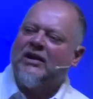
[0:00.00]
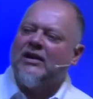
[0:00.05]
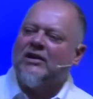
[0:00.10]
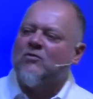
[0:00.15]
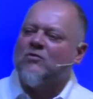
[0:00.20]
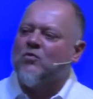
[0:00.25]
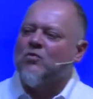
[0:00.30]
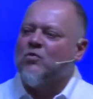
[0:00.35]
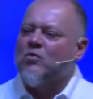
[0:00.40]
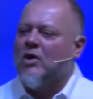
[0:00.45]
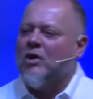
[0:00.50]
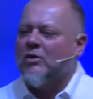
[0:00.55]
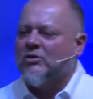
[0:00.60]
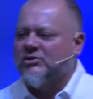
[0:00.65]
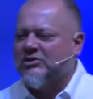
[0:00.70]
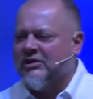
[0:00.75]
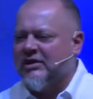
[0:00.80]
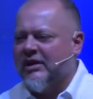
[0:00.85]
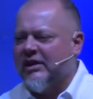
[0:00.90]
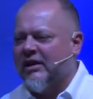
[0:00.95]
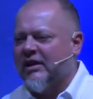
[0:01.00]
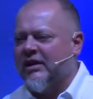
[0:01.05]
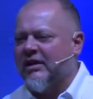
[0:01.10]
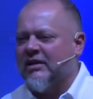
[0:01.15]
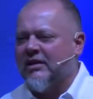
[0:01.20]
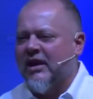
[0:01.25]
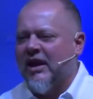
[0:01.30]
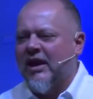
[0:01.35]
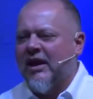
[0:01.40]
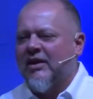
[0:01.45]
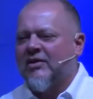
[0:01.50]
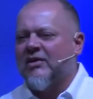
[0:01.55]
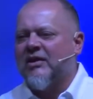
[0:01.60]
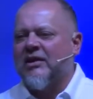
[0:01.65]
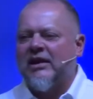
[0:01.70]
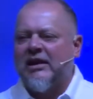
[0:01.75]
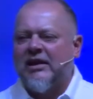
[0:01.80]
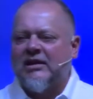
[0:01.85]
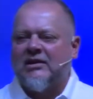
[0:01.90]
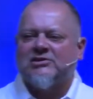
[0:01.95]
and rose again, then
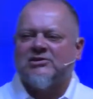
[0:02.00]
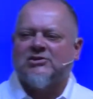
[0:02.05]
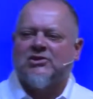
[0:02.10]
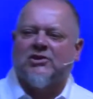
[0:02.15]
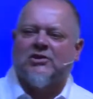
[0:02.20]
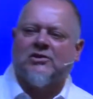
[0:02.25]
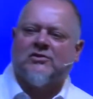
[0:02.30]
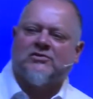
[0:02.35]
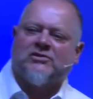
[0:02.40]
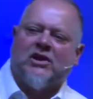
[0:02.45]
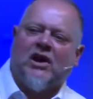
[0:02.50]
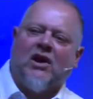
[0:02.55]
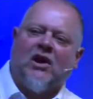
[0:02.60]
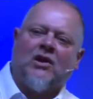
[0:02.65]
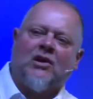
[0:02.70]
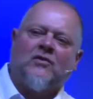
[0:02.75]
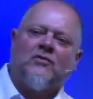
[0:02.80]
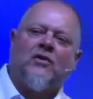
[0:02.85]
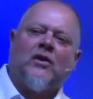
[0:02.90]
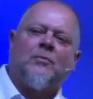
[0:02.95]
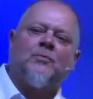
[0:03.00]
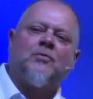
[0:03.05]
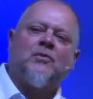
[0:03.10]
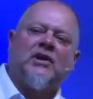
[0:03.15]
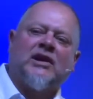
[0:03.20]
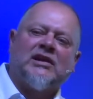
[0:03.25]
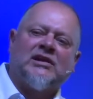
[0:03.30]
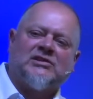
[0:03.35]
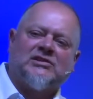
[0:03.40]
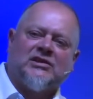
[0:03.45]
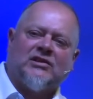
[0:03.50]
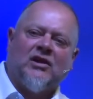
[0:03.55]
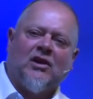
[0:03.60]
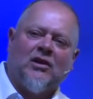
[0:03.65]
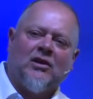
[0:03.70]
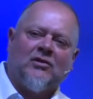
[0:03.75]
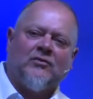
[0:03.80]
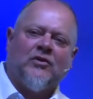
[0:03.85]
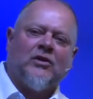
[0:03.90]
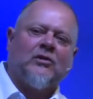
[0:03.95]
he deserves all of our praise and
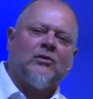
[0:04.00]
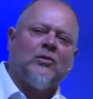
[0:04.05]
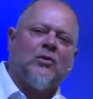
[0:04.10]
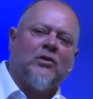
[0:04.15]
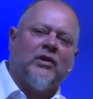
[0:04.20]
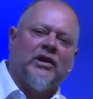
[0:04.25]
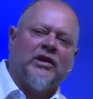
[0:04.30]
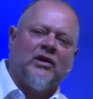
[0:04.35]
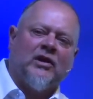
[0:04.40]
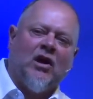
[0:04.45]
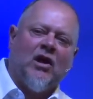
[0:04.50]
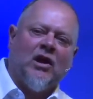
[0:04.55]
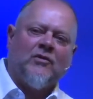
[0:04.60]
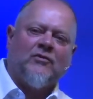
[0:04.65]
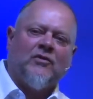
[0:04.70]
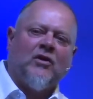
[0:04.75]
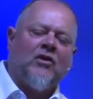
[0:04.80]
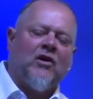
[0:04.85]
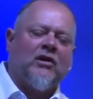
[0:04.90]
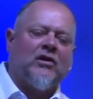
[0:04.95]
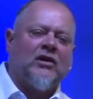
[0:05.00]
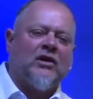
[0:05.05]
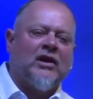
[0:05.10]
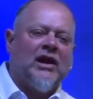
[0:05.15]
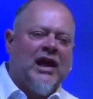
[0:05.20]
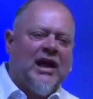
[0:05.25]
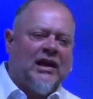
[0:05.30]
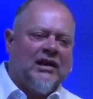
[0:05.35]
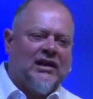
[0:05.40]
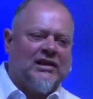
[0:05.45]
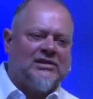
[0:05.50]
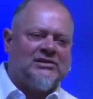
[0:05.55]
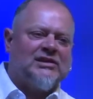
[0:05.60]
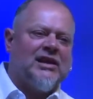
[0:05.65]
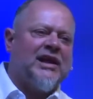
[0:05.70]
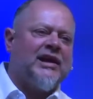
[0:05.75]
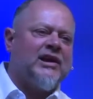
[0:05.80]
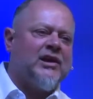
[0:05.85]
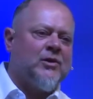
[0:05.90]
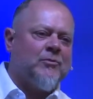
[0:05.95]
all of our glory and all of our honor. Let's
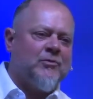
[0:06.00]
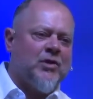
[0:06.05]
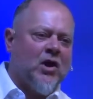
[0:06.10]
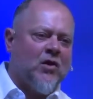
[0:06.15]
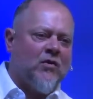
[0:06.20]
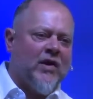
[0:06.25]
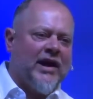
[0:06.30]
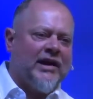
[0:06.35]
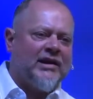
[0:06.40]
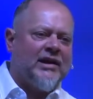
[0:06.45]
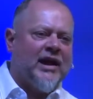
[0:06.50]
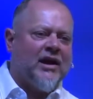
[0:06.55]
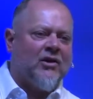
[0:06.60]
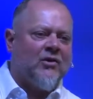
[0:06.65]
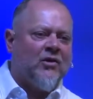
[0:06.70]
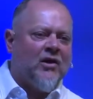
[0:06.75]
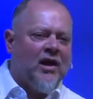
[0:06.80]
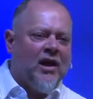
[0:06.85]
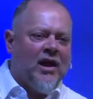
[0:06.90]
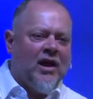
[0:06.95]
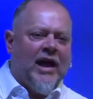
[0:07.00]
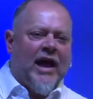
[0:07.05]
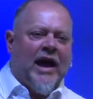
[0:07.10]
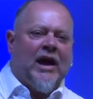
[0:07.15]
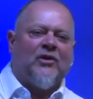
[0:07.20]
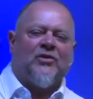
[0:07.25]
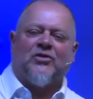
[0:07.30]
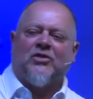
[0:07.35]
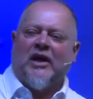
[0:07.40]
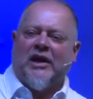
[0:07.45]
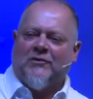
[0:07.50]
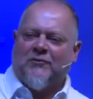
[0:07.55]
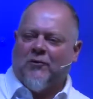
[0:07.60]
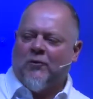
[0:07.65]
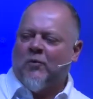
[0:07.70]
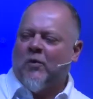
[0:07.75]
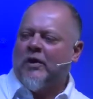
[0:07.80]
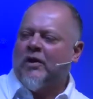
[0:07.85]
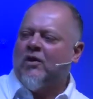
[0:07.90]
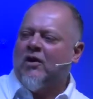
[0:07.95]
let him know right now how thankful
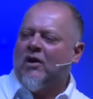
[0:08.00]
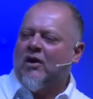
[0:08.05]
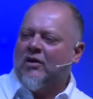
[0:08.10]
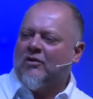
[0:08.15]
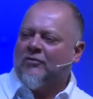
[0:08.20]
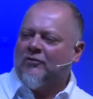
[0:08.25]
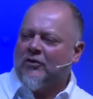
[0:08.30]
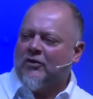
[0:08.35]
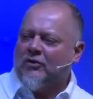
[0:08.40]
we are for